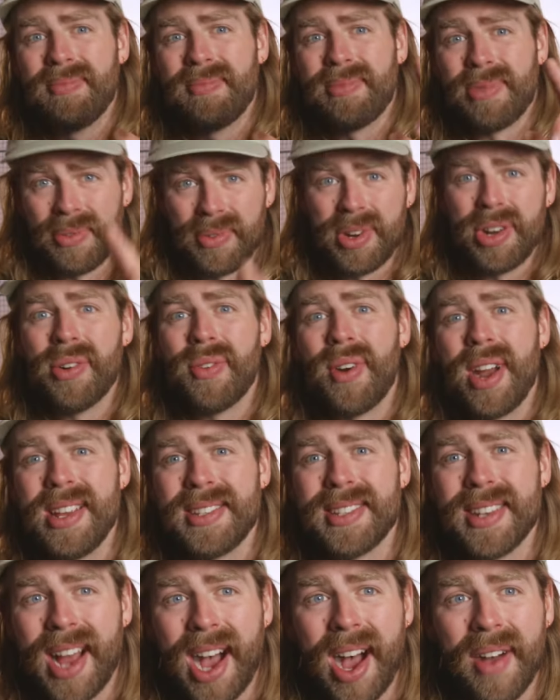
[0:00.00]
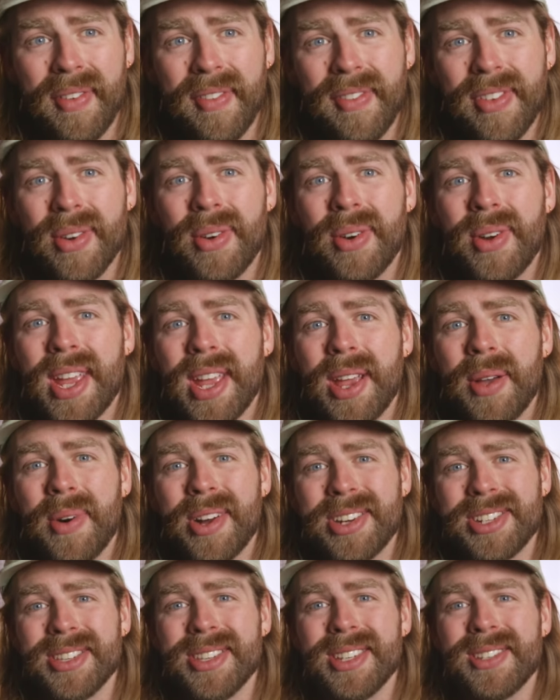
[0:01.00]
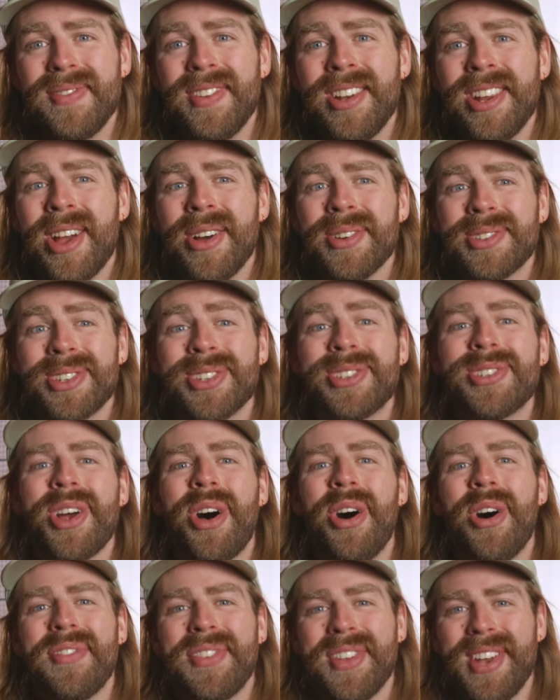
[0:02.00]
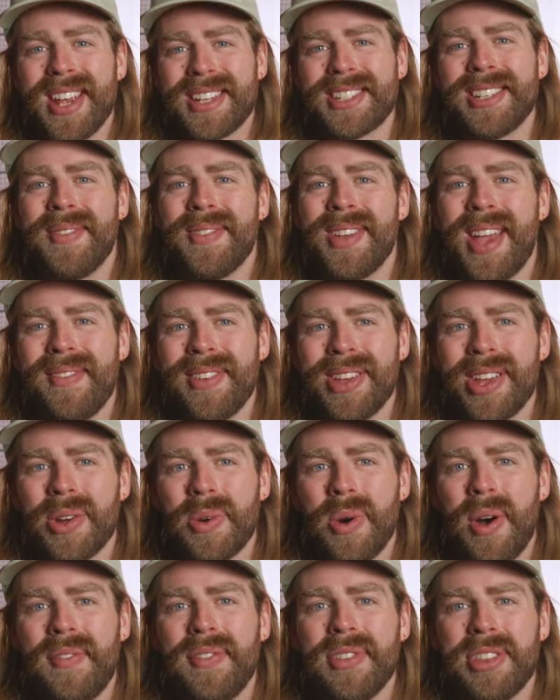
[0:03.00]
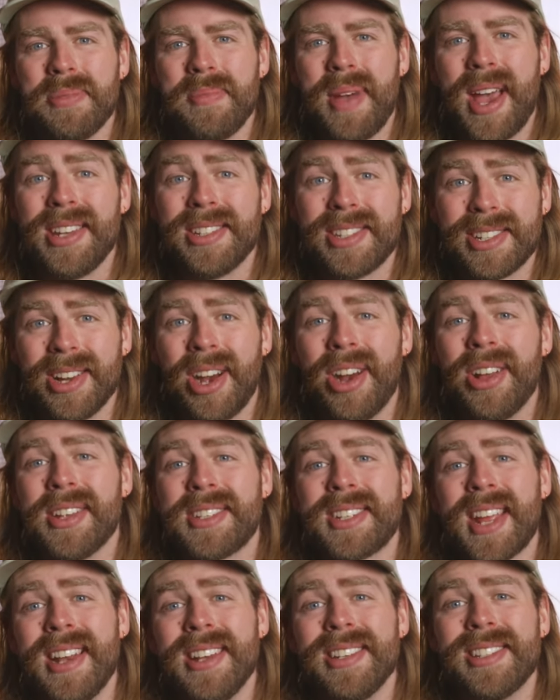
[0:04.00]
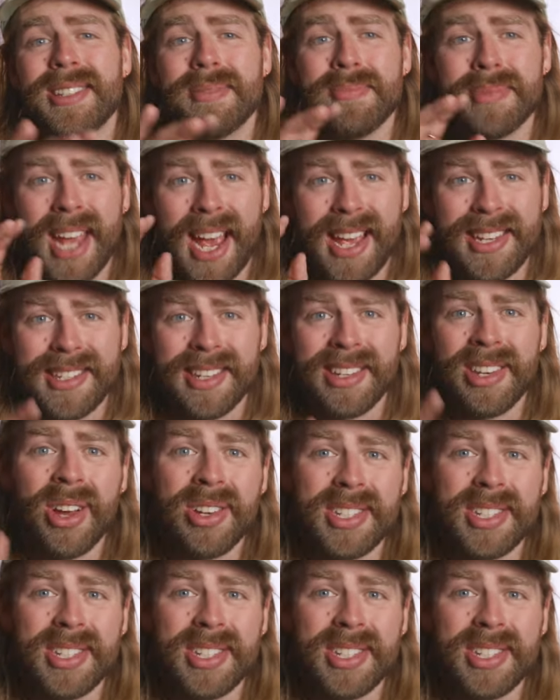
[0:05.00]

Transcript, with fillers: the real reason half of you are here watching this video is to show off the next time you're having a quaff with your mates. So let's get into some tasting notes.